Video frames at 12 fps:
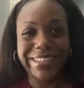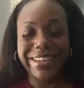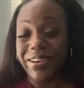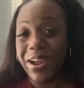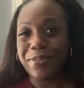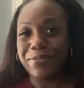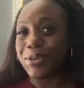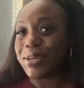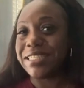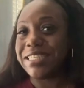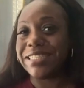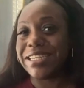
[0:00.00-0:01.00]
They're now
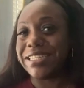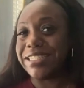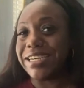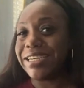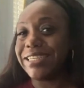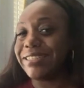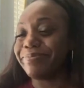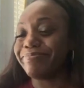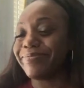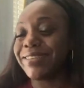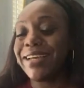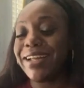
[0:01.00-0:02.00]
$14.99,
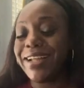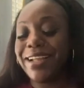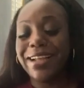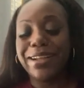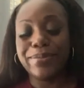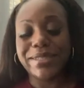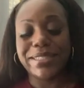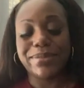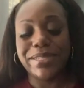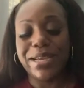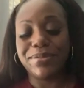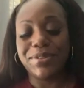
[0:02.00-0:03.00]
but
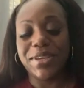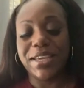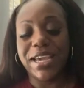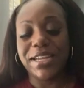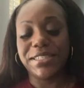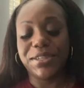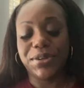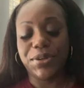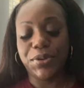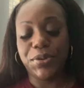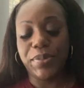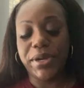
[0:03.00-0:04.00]
sometimes you can catch it on a
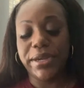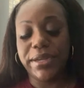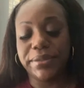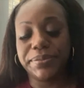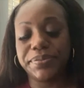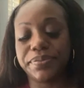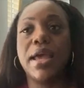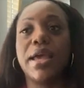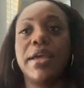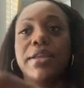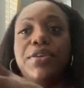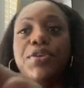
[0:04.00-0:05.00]
coupon,
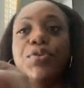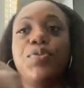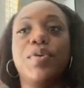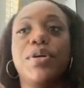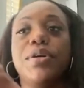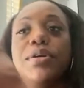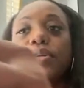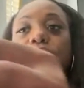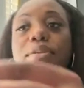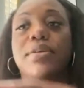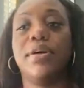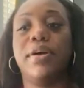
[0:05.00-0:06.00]
and you will
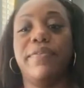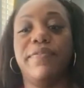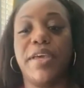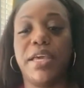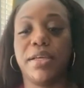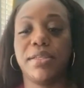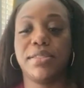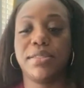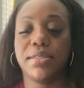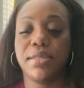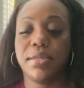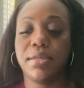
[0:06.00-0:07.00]

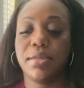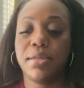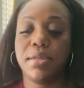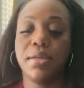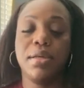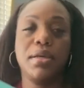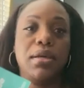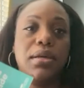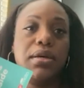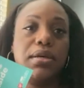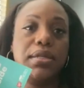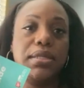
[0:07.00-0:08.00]
affix
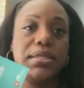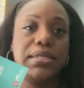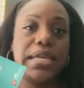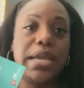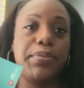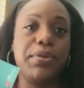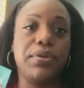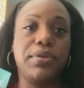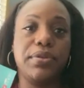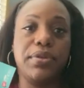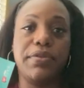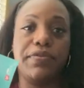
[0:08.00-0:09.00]
the staple,
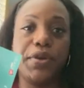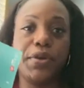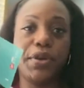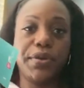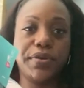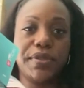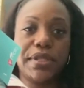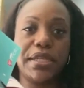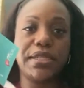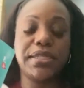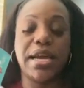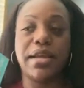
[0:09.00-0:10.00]
the photos
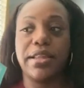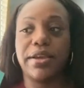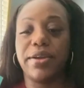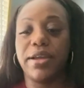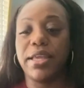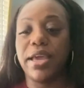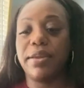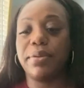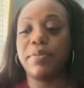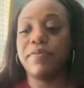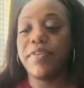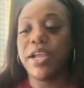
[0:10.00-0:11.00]
inside there. Again,
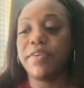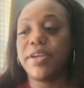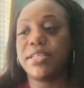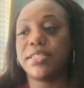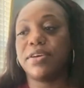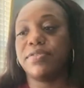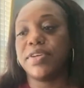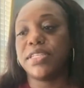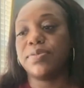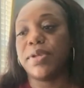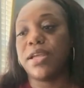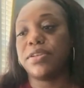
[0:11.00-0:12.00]
very
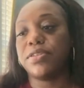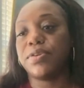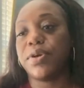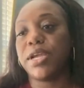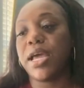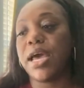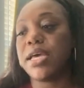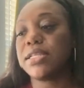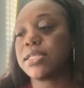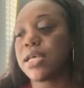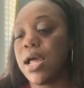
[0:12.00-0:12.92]
self-explanatory, guys.